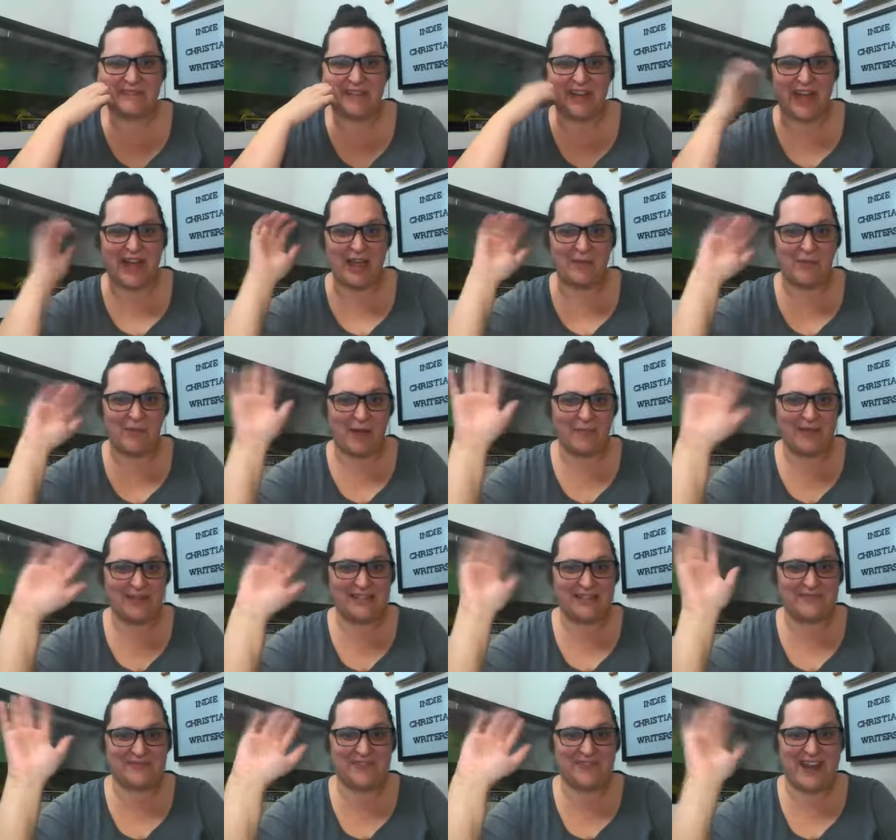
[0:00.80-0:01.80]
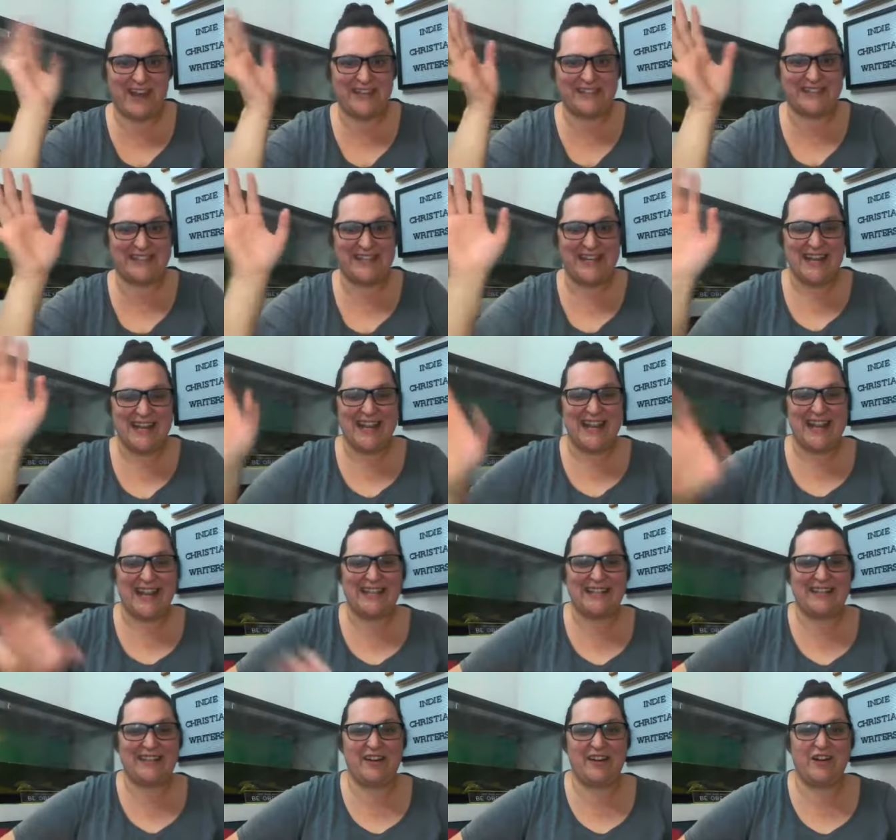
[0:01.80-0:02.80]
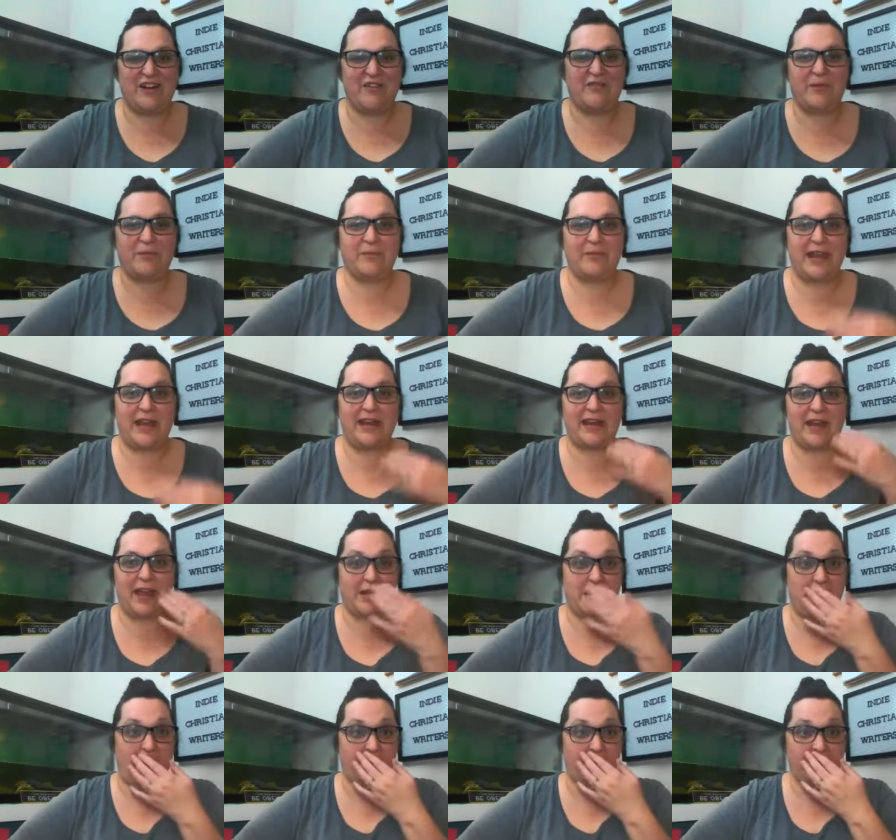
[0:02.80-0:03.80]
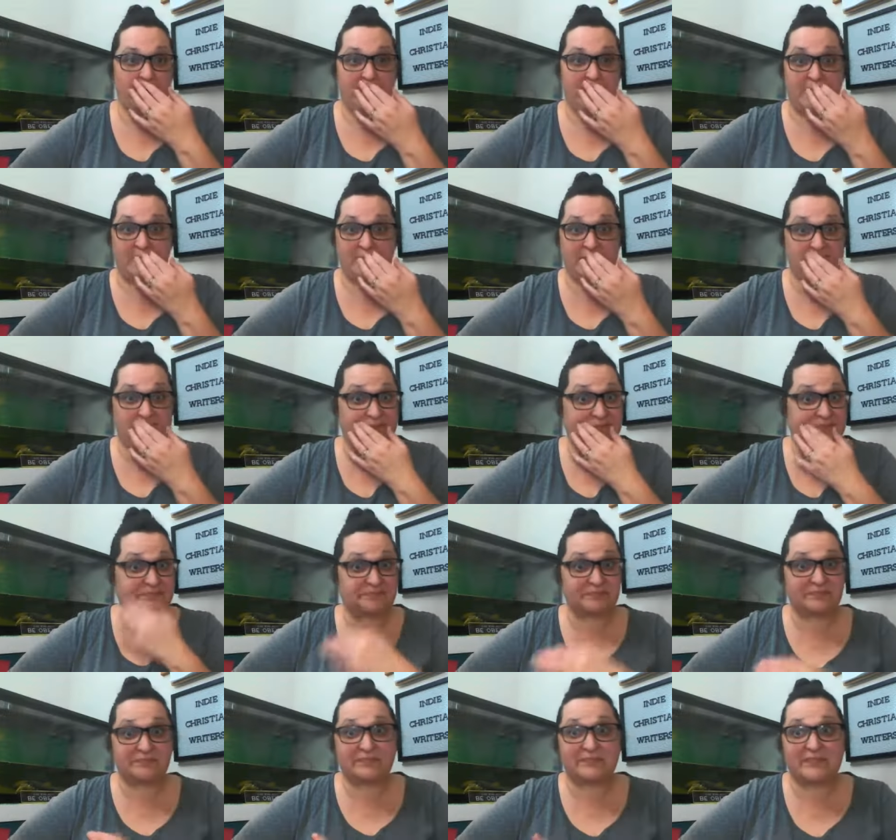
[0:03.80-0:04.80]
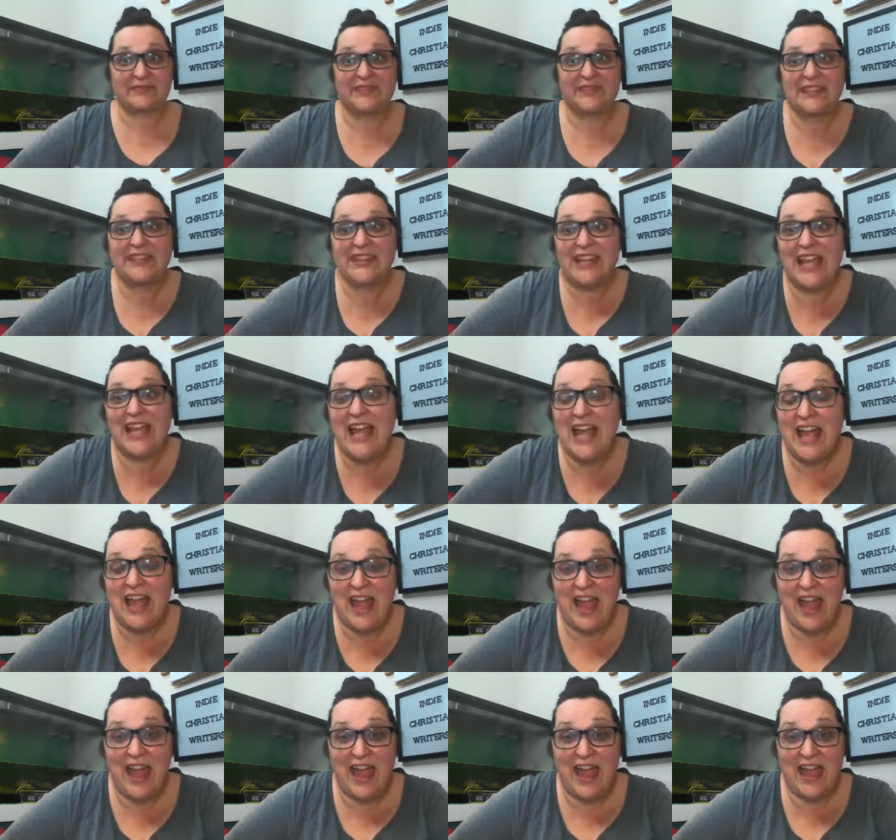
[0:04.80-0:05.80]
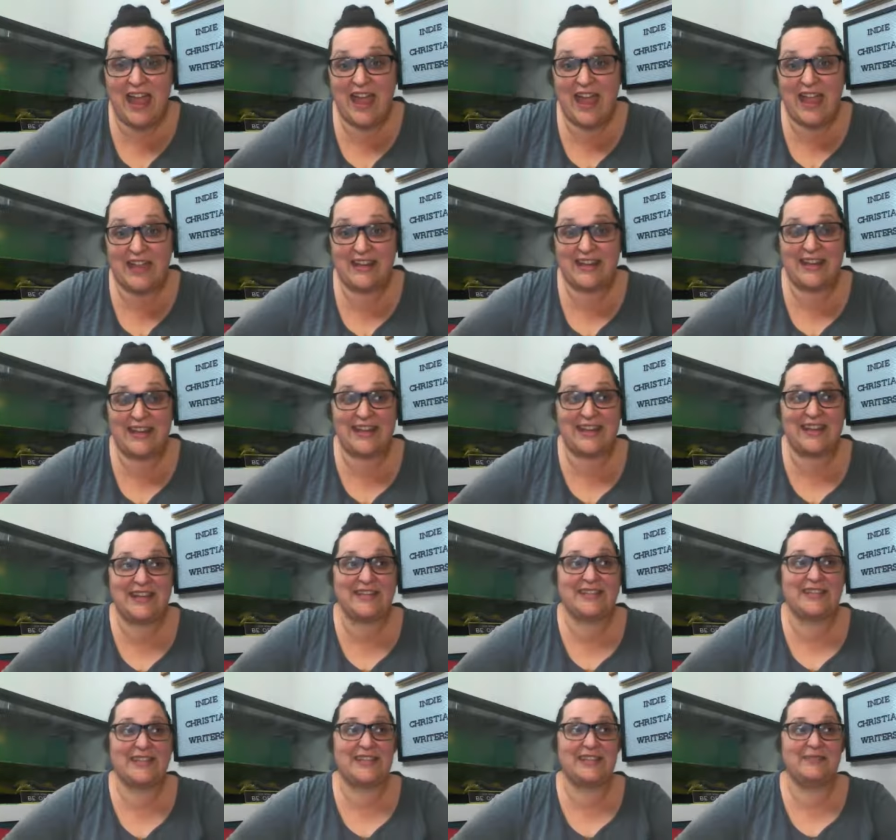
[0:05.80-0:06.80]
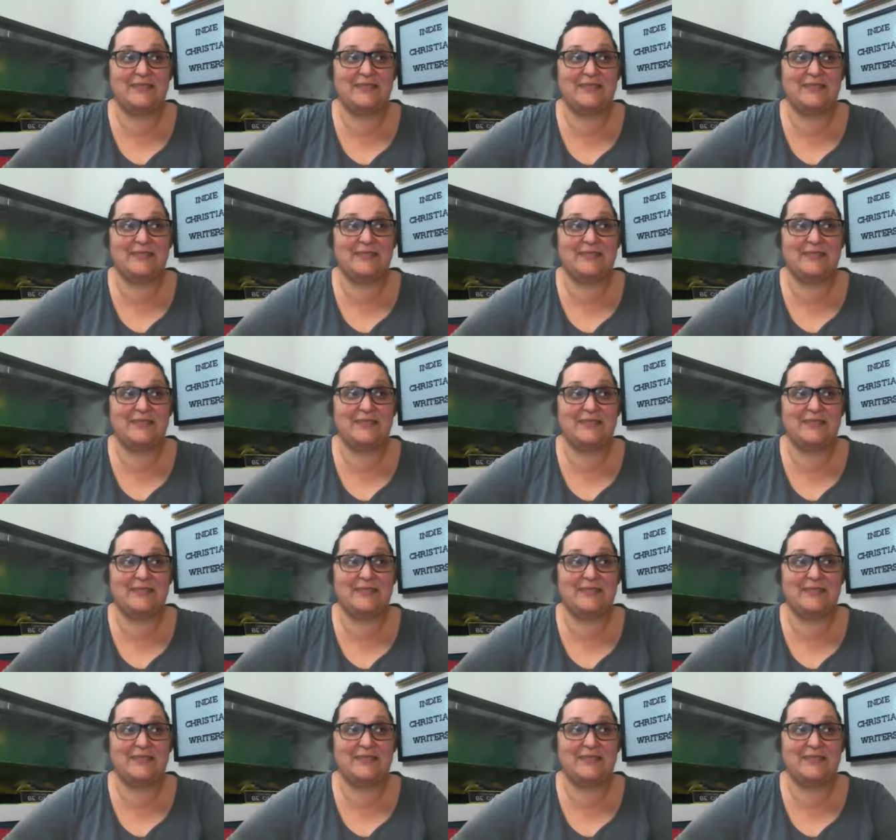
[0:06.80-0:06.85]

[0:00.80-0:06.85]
Hi, mamas and friends. It's Sarah from Late Night Coffee Moms. And it is